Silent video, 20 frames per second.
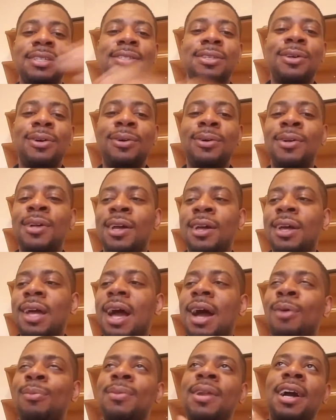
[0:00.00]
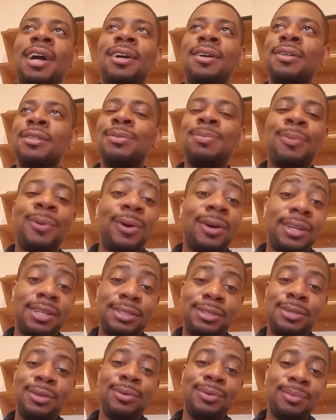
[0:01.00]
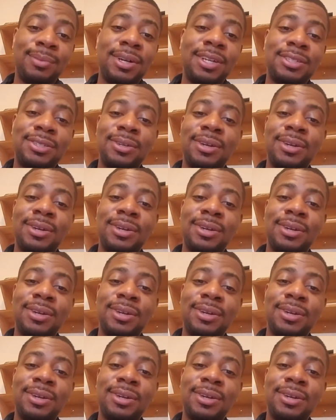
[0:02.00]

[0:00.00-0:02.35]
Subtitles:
So I'm not going to spoil it too much.